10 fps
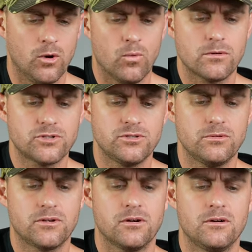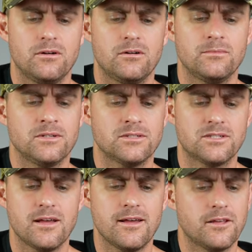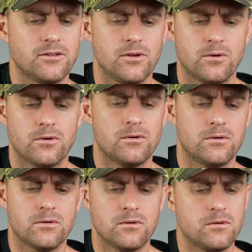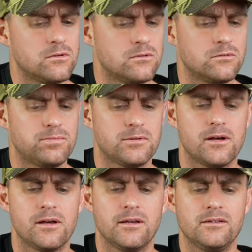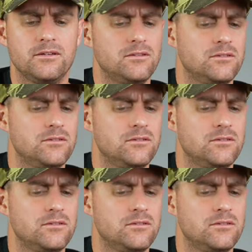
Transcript: Won't you come and take your place?